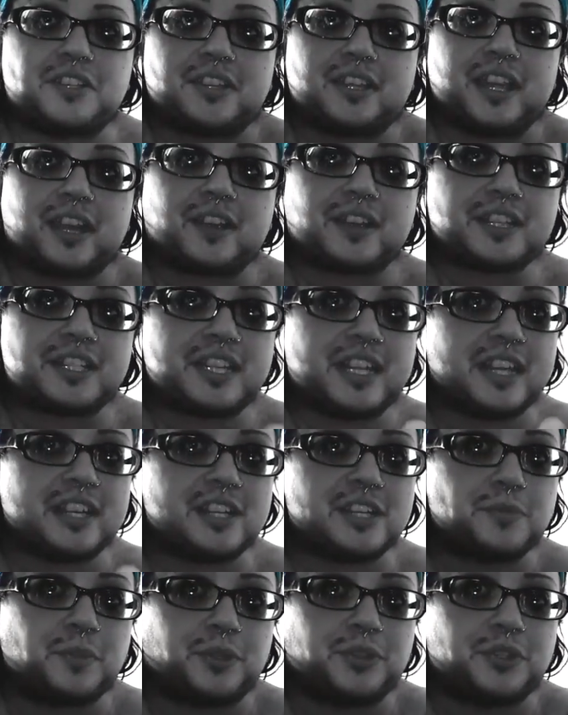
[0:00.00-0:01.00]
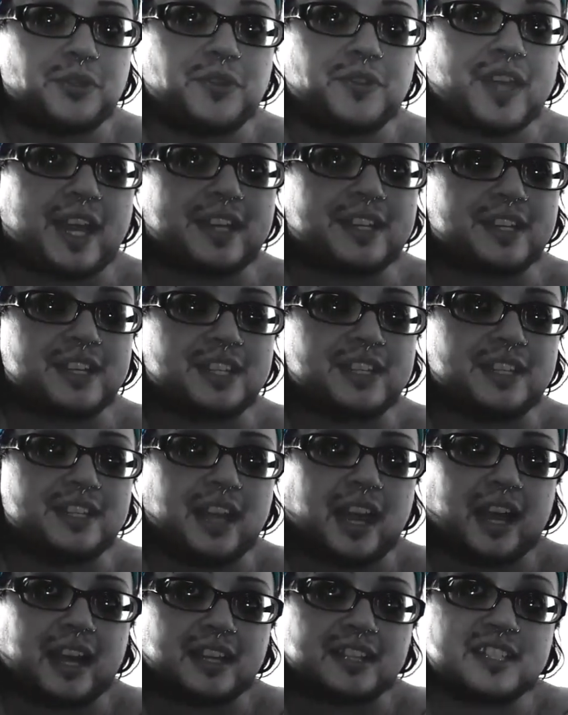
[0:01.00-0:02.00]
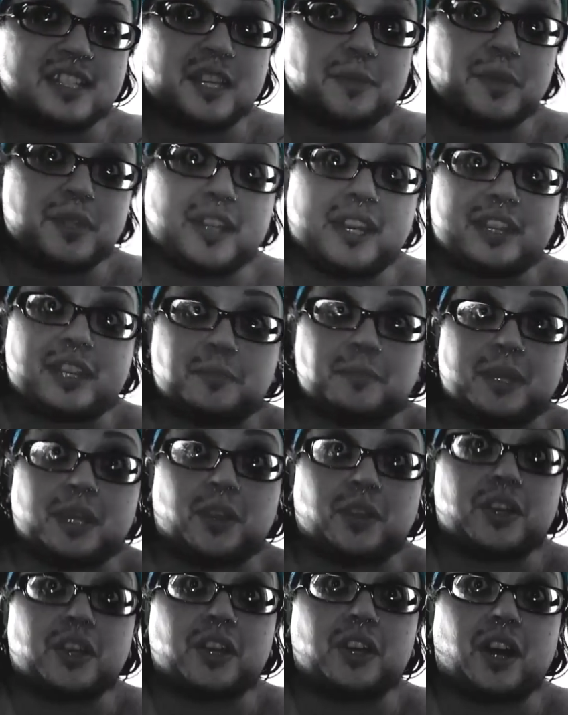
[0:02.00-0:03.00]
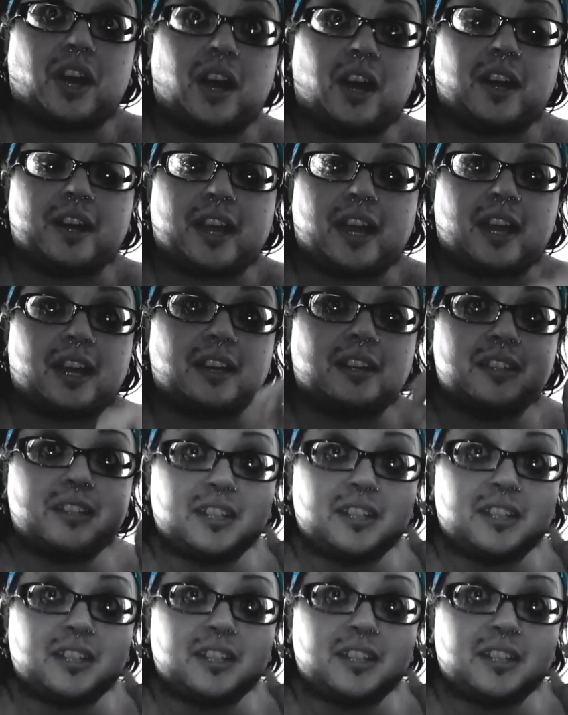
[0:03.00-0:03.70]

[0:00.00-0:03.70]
you know, because kittens will do that to, uh, stimulate the milk on, uh,